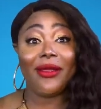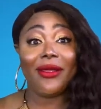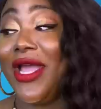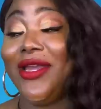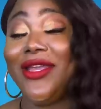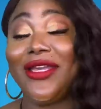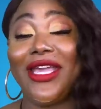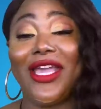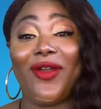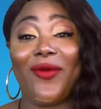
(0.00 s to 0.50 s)

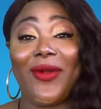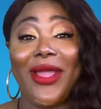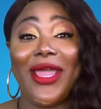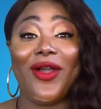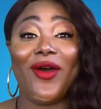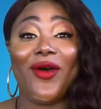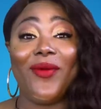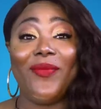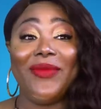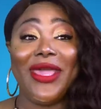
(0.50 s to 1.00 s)
Hey, look at Craig
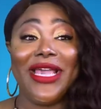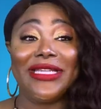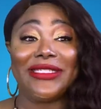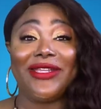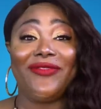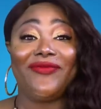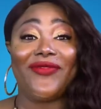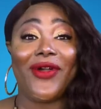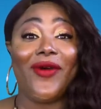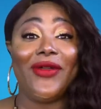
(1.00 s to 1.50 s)
on
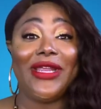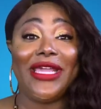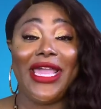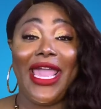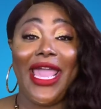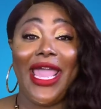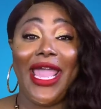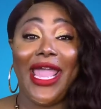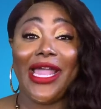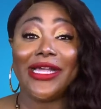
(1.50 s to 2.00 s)
messy, phony
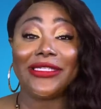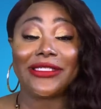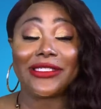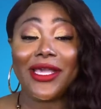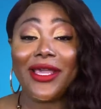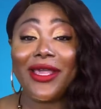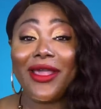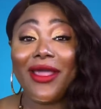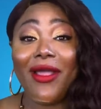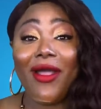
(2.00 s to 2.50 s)
ass
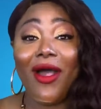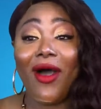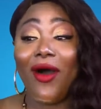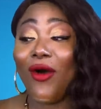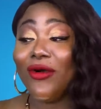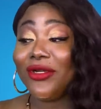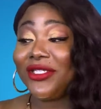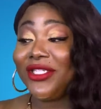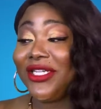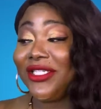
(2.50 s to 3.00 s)

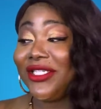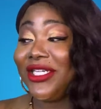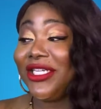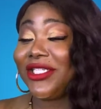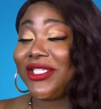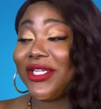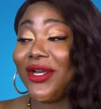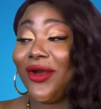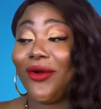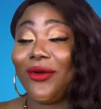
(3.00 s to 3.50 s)
on
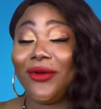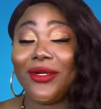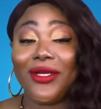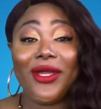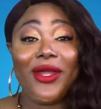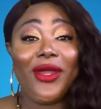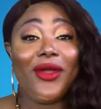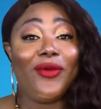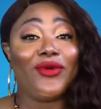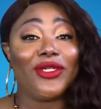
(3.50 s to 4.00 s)
Chi-Chi's shoulder.
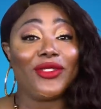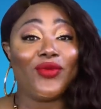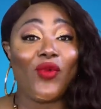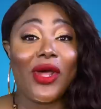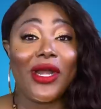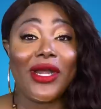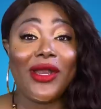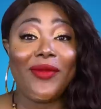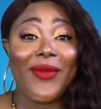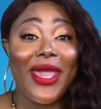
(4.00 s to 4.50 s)
Was
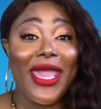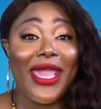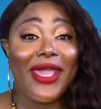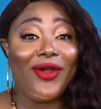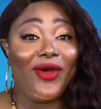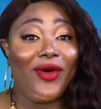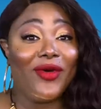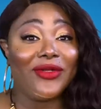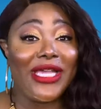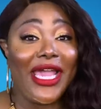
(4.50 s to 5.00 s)
one of the main
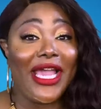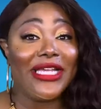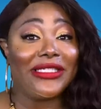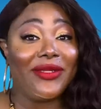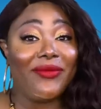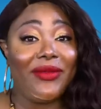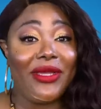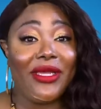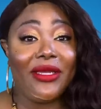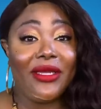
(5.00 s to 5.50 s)
hosts
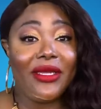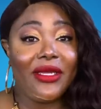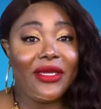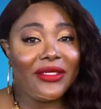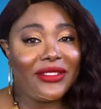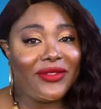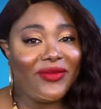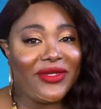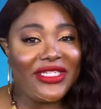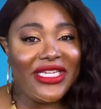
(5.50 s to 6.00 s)
asking me,
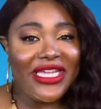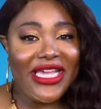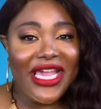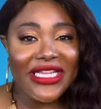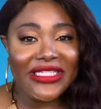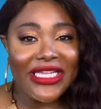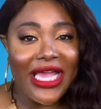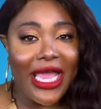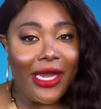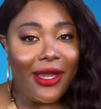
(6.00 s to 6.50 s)
well,
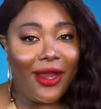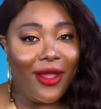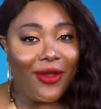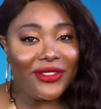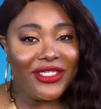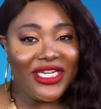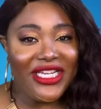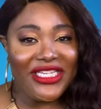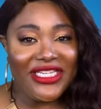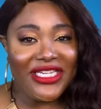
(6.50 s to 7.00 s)
T.S., how
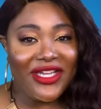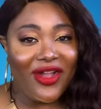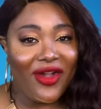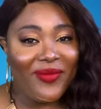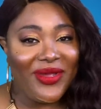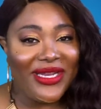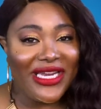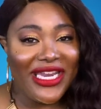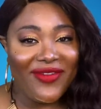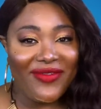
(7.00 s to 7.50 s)
long Chi-Chi
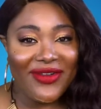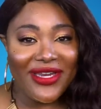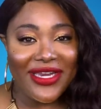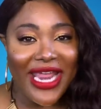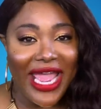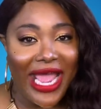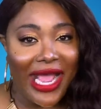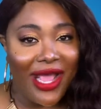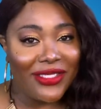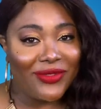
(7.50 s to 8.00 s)
gonna be living in
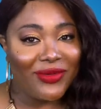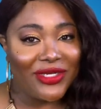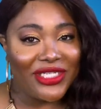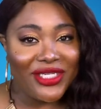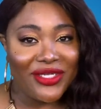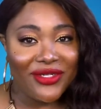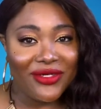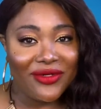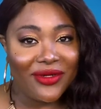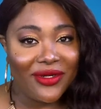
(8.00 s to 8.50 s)
the house
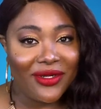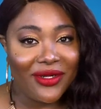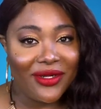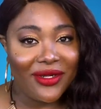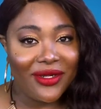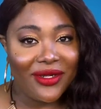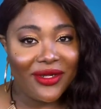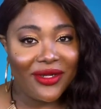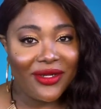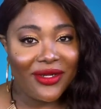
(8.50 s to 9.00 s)
with you?
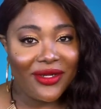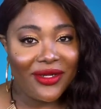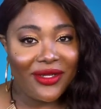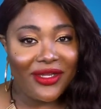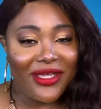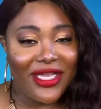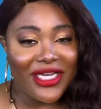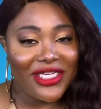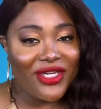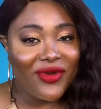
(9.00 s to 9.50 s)

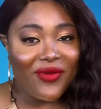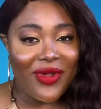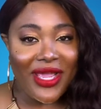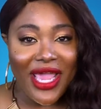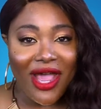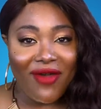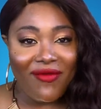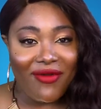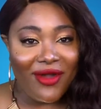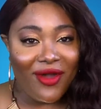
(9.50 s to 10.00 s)
Is you
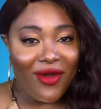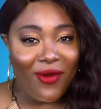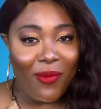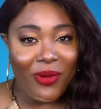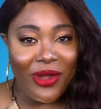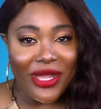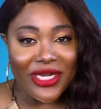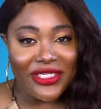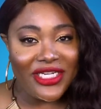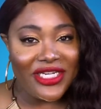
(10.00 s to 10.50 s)
ever gonna
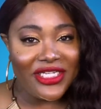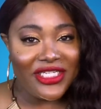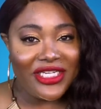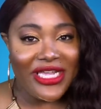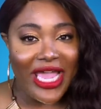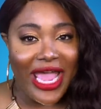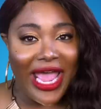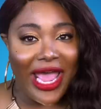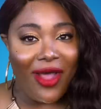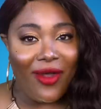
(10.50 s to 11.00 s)
put
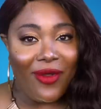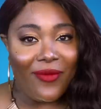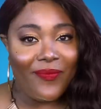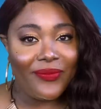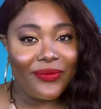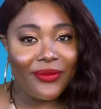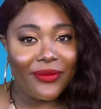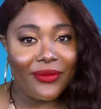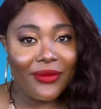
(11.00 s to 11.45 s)
Chi-Chi out?